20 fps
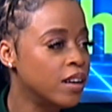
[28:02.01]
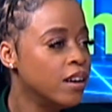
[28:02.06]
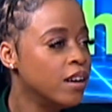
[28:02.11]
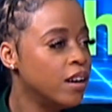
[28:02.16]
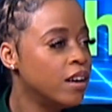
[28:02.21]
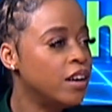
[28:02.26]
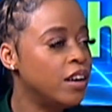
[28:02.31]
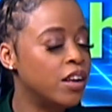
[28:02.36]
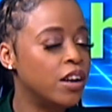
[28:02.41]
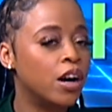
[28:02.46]

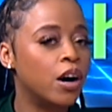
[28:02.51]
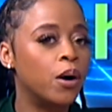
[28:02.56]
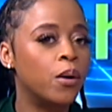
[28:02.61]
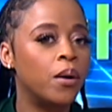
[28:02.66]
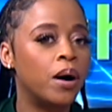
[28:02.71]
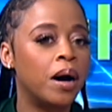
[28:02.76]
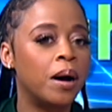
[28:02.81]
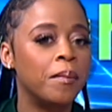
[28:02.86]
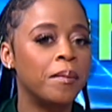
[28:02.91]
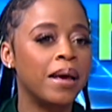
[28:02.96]

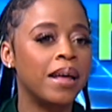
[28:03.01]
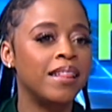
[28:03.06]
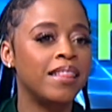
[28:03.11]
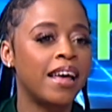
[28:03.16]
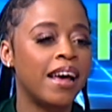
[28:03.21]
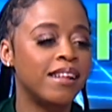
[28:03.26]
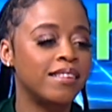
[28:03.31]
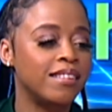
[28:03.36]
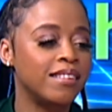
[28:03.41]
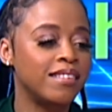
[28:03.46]
and
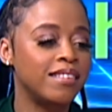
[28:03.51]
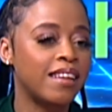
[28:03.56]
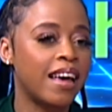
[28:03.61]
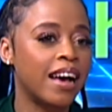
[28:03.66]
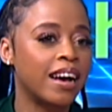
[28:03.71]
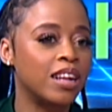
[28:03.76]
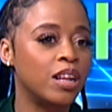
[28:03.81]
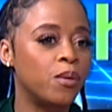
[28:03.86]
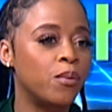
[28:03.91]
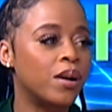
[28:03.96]
that's
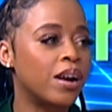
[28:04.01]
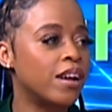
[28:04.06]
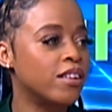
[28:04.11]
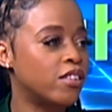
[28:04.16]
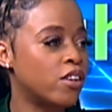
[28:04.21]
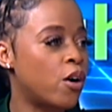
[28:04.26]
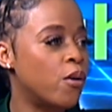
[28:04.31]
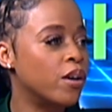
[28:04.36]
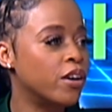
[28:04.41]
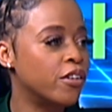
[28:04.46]
exactly what I
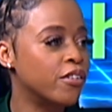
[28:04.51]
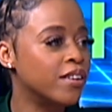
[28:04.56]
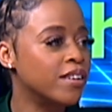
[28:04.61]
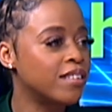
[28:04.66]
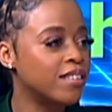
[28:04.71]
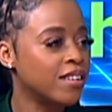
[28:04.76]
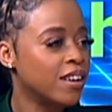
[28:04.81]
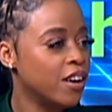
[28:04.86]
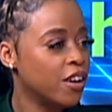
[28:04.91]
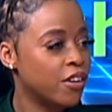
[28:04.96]
saw in
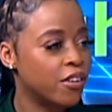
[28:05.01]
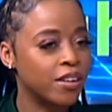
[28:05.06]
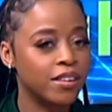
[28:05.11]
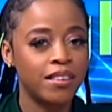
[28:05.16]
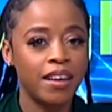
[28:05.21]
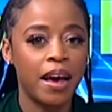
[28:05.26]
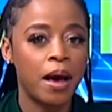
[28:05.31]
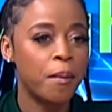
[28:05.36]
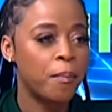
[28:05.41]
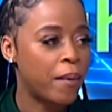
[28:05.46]
Chris. Chris
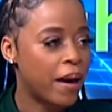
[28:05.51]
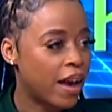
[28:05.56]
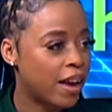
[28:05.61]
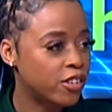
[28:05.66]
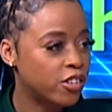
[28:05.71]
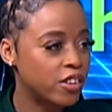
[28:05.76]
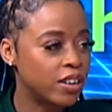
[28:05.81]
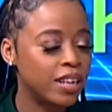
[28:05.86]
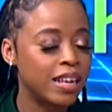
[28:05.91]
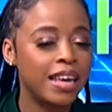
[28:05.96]
had
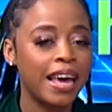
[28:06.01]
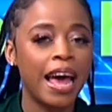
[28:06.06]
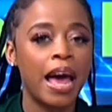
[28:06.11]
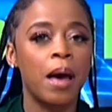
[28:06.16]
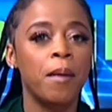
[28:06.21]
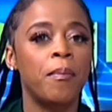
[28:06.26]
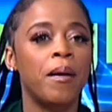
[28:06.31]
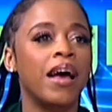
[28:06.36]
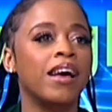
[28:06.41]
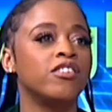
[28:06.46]
passion. He
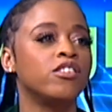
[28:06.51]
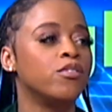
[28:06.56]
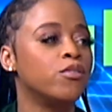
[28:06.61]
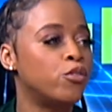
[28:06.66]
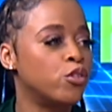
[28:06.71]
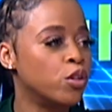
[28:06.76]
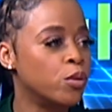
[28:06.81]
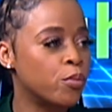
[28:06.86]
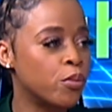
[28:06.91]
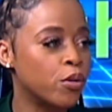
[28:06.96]
had passion
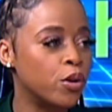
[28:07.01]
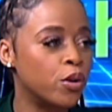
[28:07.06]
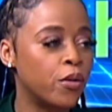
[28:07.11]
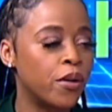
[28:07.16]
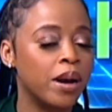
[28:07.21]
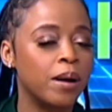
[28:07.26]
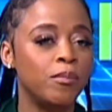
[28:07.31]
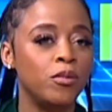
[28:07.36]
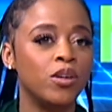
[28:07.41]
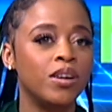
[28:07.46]
for the
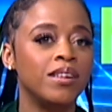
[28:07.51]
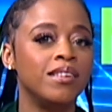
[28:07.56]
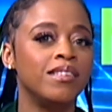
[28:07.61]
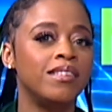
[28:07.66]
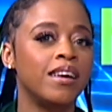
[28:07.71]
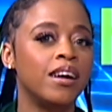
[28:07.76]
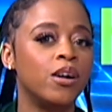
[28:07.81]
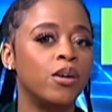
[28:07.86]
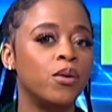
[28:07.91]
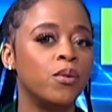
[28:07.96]
program. You can
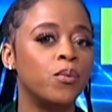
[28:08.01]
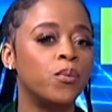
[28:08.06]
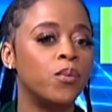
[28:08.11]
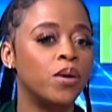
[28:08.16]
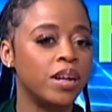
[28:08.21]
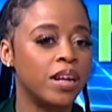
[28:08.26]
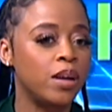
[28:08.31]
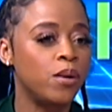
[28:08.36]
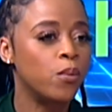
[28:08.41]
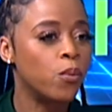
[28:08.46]
tell
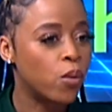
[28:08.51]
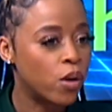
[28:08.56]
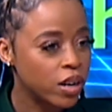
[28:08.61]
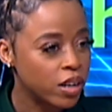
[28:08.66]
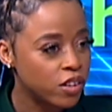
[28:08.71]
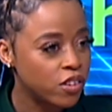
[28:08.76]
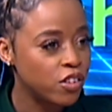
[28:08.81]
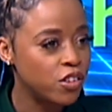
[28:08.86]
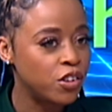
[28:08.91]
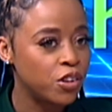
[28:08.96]
what he
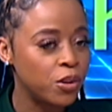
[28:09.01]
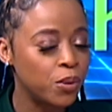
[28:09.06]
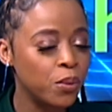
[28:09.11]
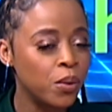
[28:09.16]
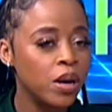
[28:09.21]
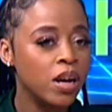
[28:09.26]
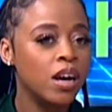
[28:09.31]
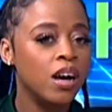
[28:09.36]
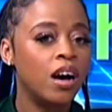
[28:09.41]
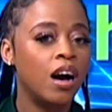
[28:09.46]
wanted to do,
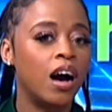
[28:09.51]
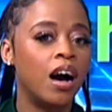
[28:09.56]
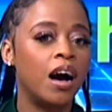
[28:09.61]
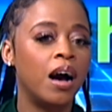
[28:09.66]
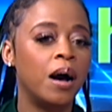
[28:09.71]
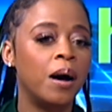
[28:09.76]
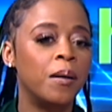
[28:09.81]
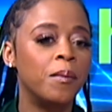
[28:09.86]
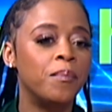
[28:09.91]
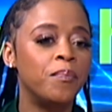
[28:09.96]

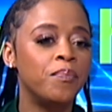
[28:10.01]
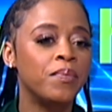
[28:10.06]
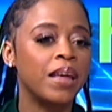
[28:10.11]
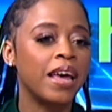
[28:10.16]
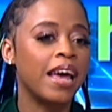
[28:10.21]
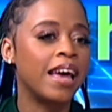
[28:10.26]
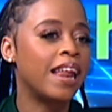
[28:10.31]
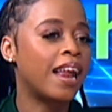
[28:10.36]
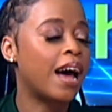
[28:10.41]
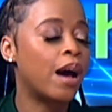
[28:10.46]
and
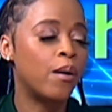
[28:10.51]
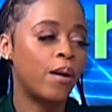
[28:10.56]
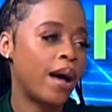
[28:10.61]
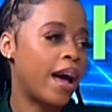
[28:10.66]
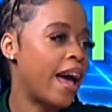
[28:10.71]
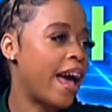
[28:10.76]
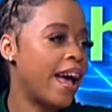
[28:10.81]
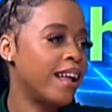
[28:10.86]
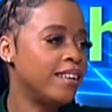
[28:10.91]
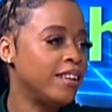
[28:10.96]
I
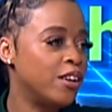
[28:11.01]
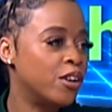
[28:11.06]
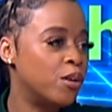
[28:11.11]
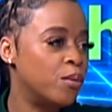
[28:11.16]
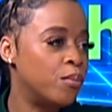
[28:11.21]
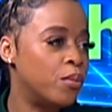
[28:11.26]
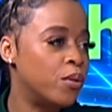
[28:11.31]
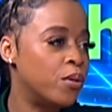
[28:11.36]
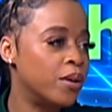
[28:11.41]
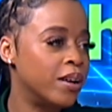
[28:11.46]
had to get
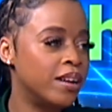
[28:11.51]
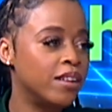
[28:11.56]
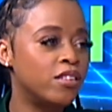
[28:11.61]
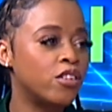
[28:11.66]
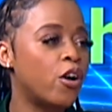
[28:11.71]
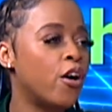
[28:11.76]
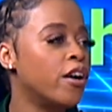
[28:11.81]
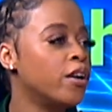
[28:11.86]
on board. It's hard